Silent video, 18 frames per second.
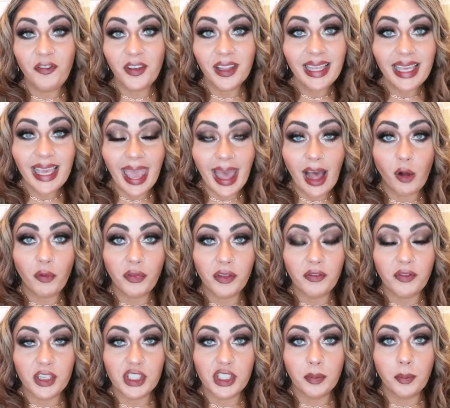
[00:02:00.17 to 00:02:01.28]
filling out the
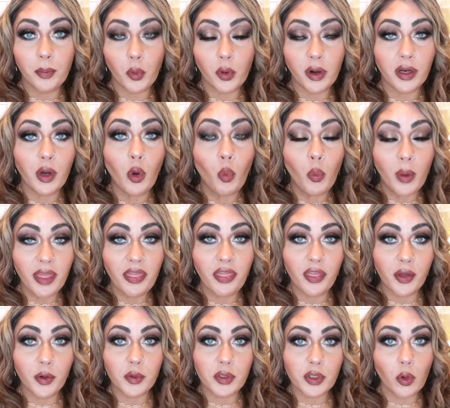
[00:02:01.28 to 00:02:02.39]
vision board with
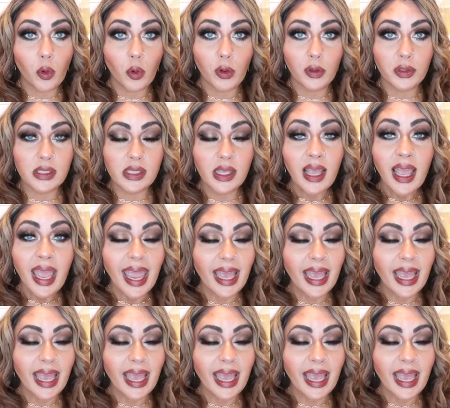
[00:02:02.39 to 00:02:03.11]
those goals.